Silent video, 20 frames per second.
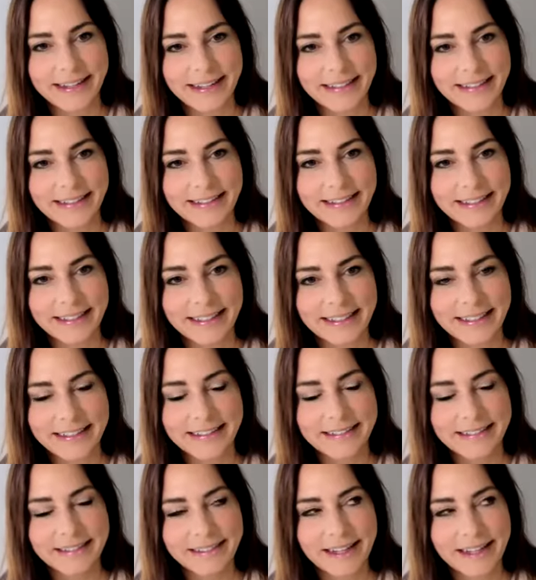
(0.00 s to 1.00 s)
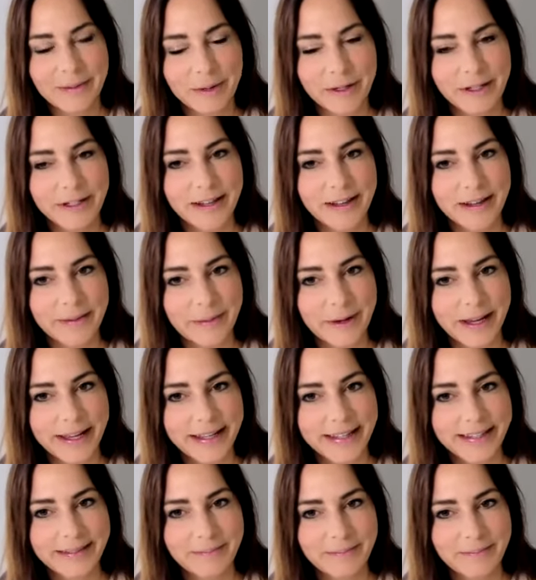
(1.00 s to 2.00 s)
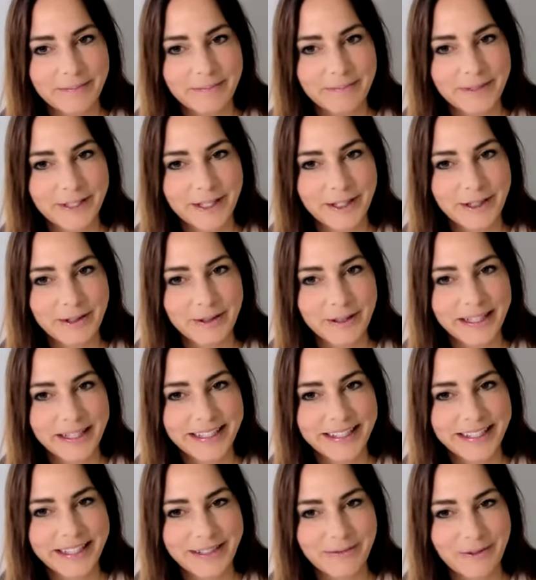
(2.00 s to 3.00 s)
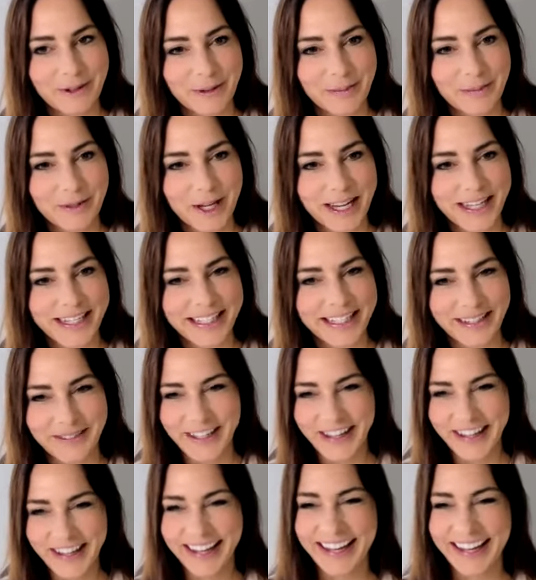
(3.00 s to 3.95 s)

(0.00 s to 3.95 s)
I'll put it on my to-do list for objectives.